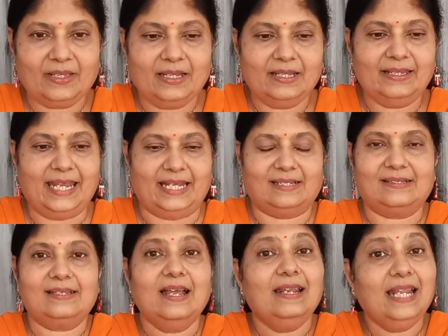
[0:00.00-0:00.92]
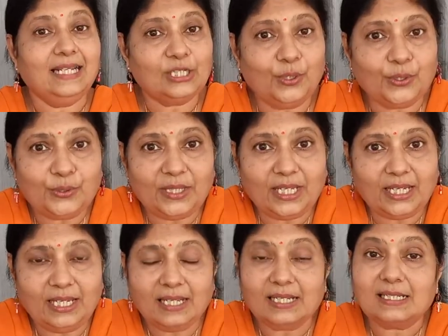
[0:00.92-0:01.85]
Next, let's go to
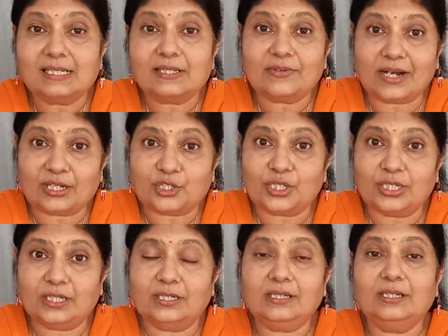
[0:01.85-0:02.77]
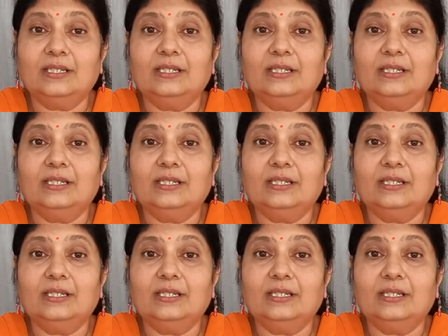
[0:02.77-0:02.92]
the structure